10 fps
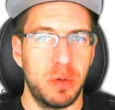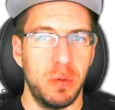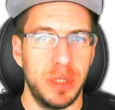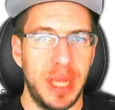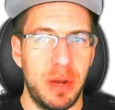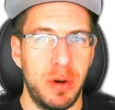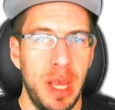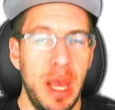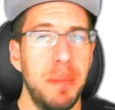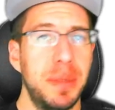cooldown.
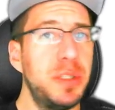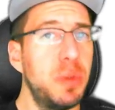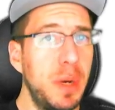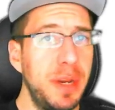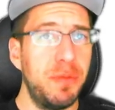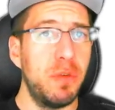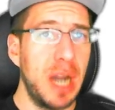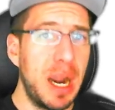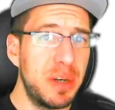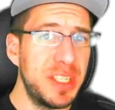But 24
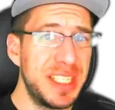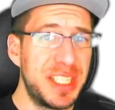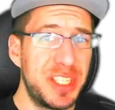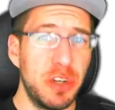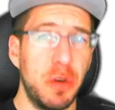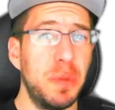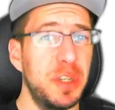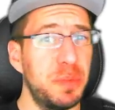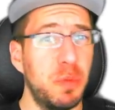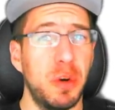hours is so
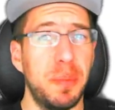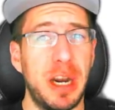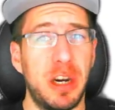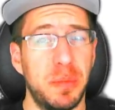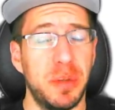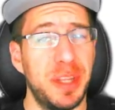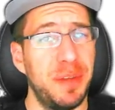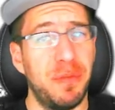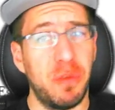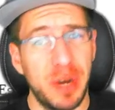much more bearable than
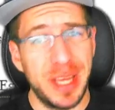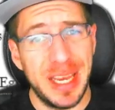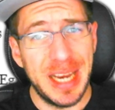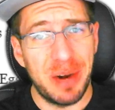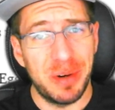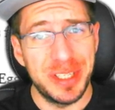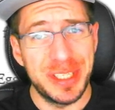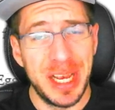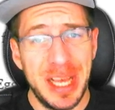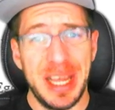48
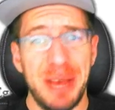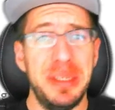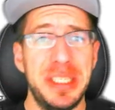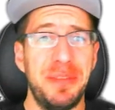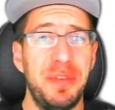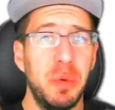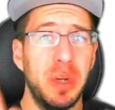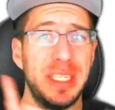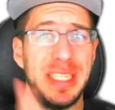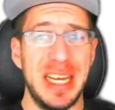hours. That means if you
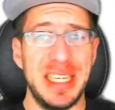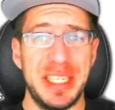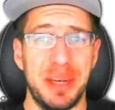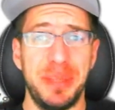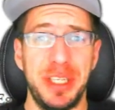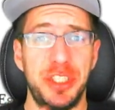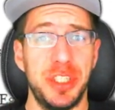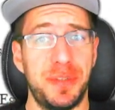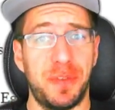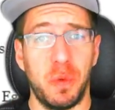want to test something
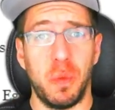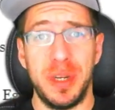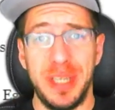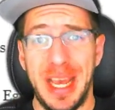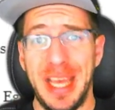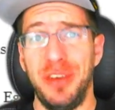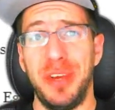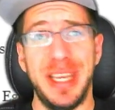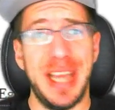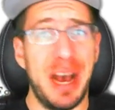just for one day, you
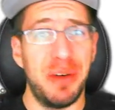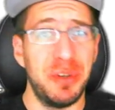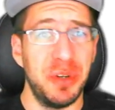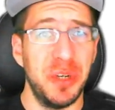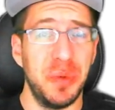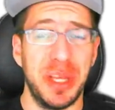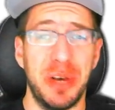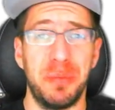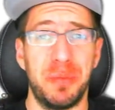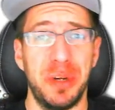can now do it
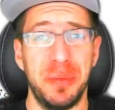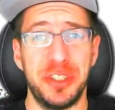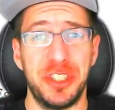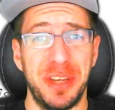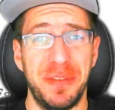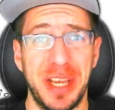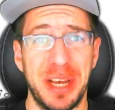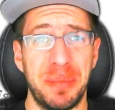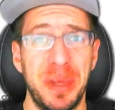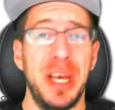without pretty much giving
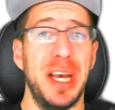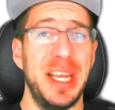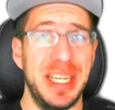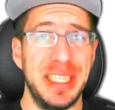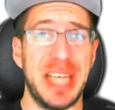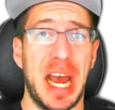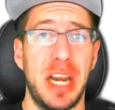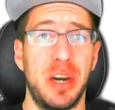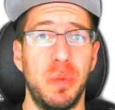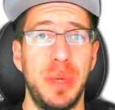up an
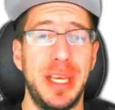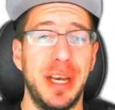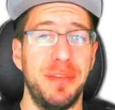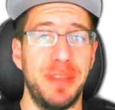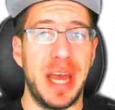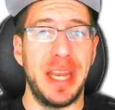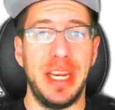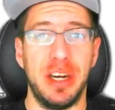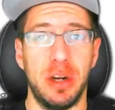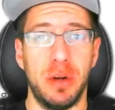entire week of that
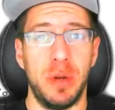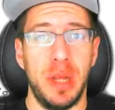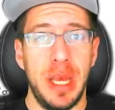hero.